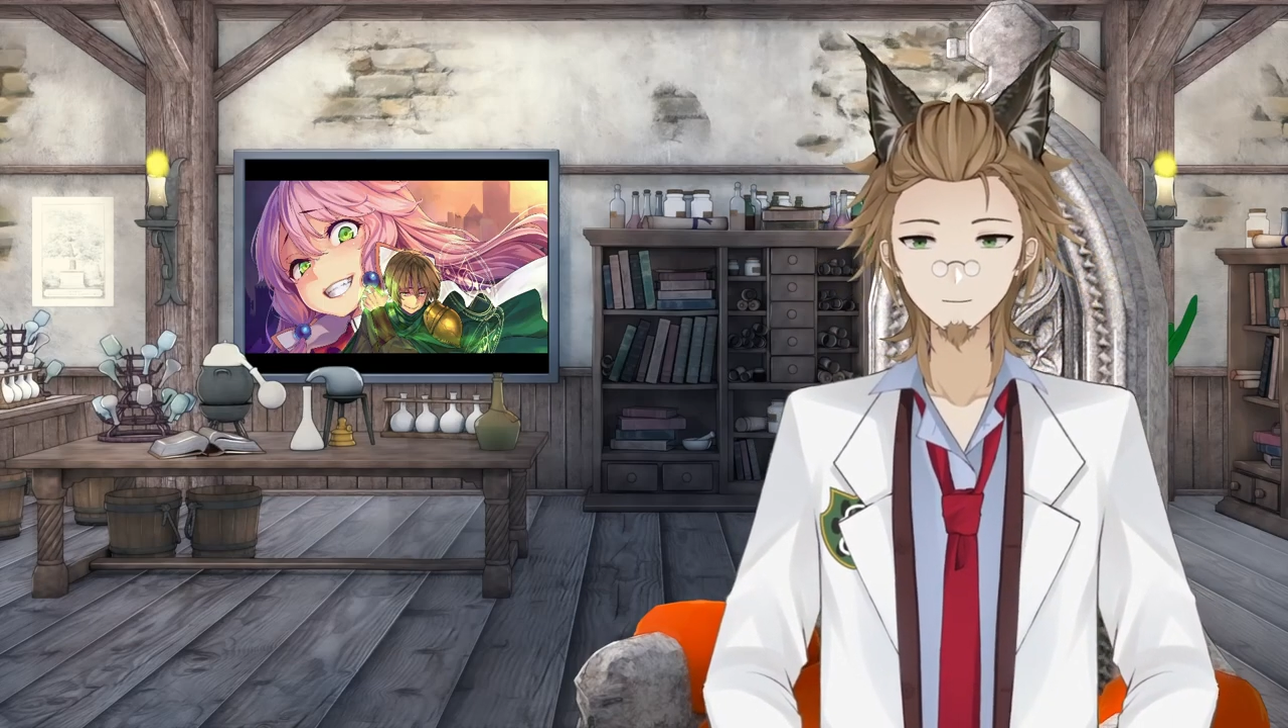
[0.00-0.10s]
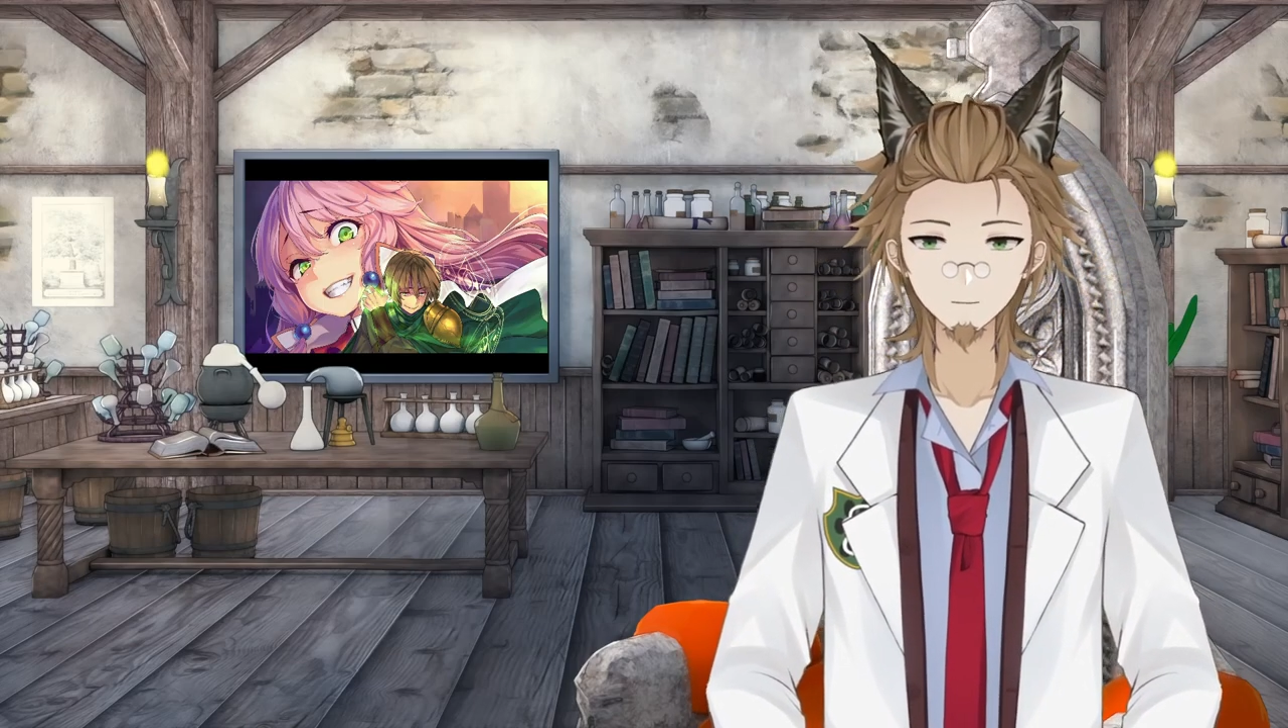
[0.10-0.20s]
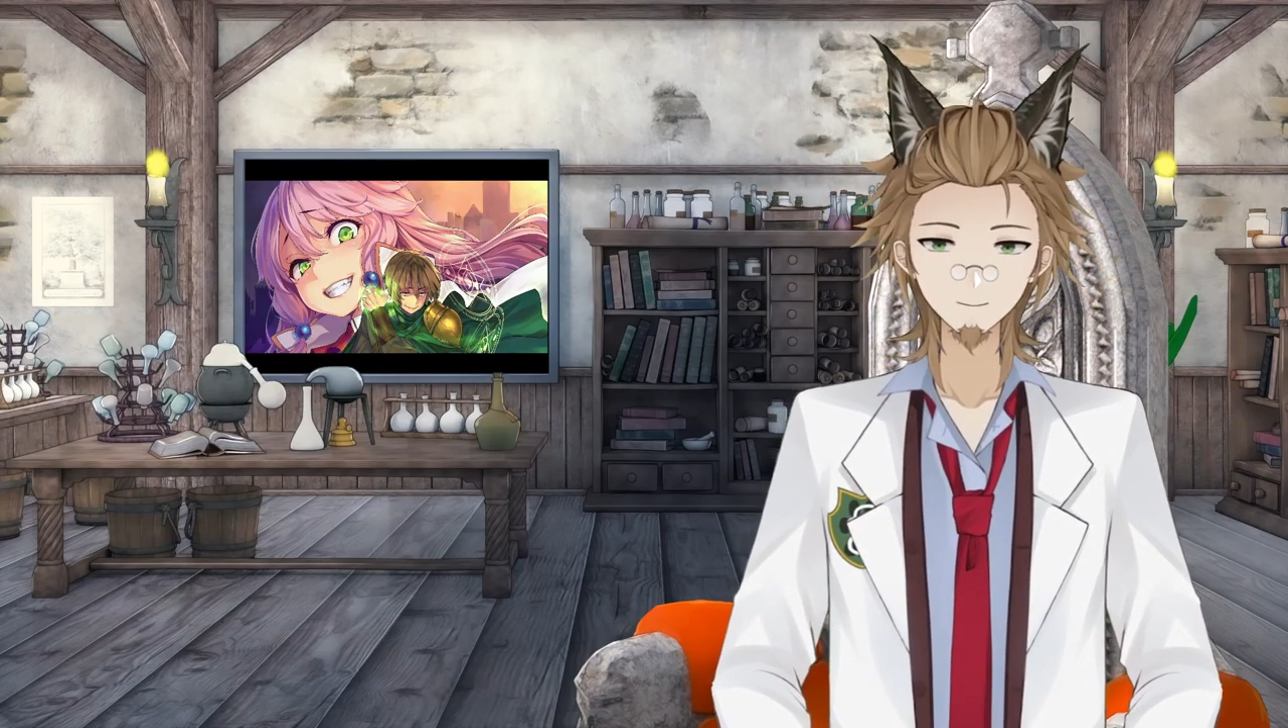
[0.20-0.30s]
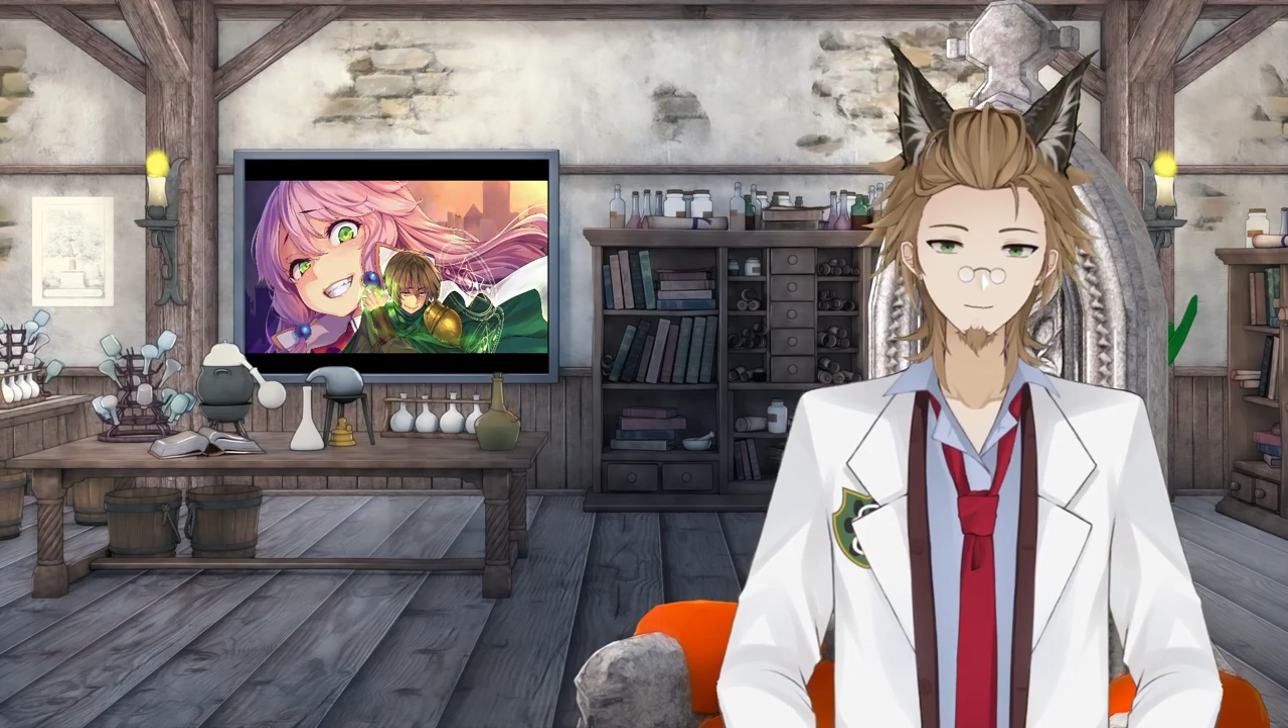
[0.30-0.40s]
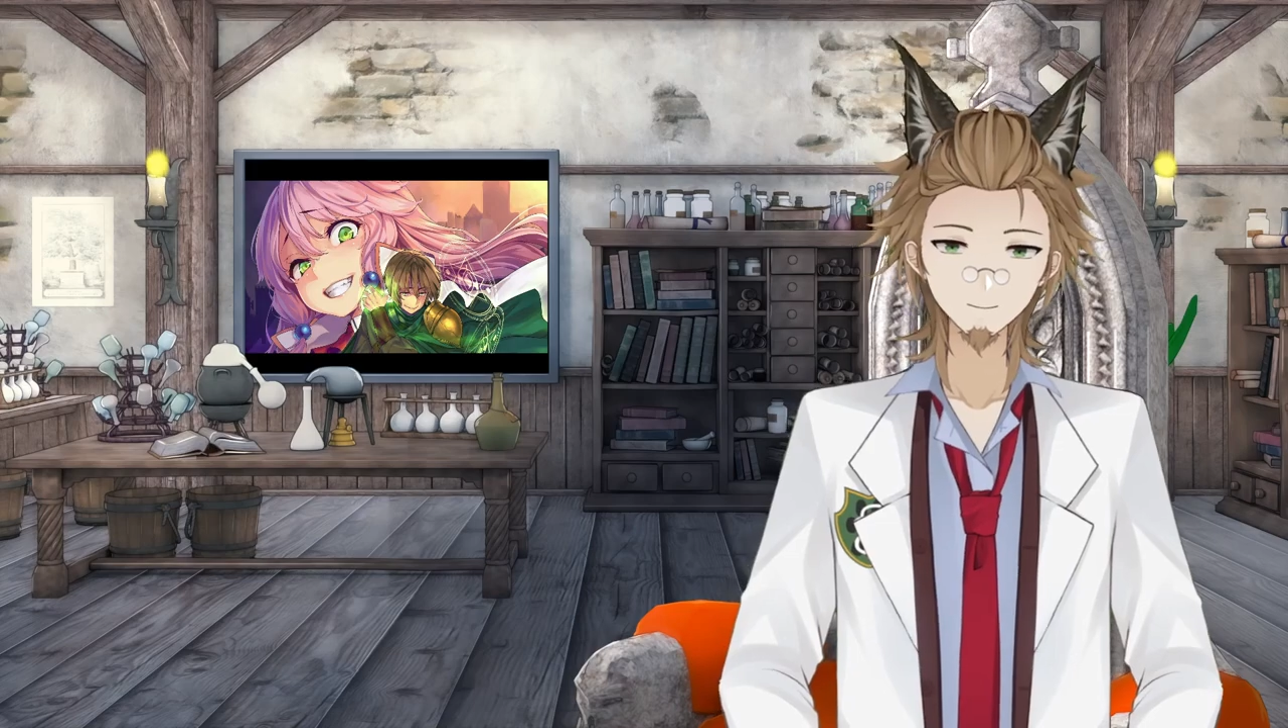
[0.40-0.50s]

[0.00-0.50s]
resistance